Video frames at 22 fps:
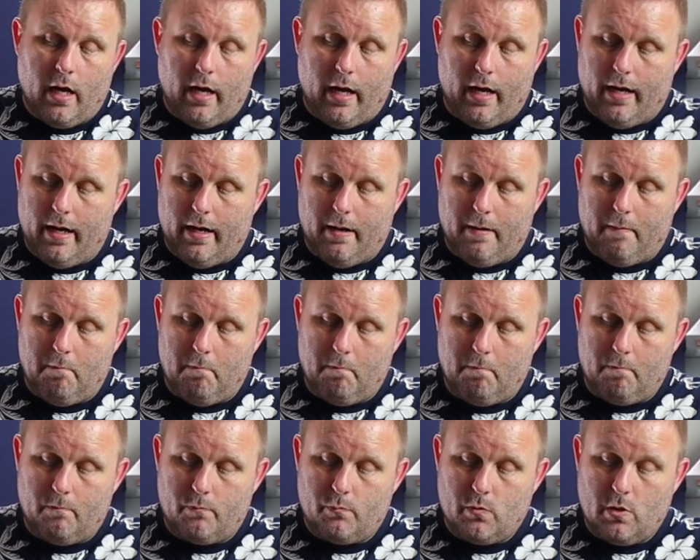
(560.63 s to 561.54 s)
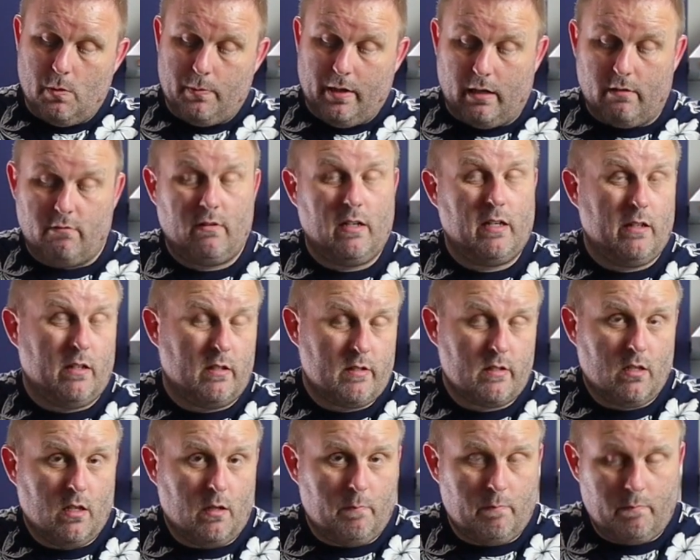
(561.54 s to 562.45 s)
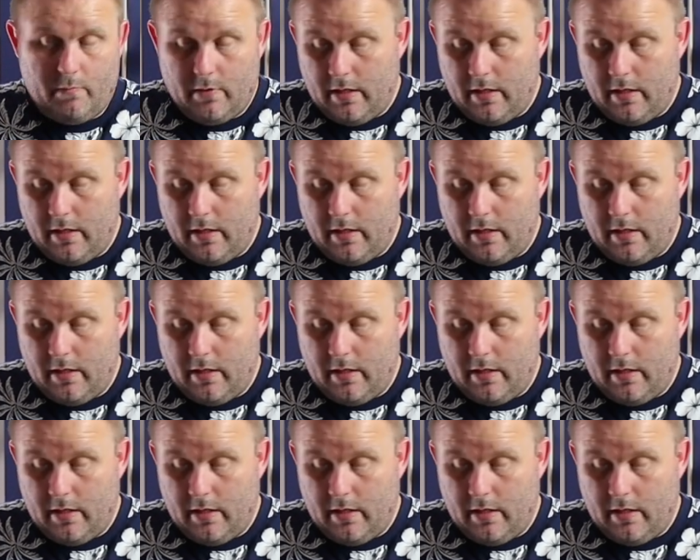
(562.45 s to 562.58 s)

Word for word: Um, and we had a really nice time.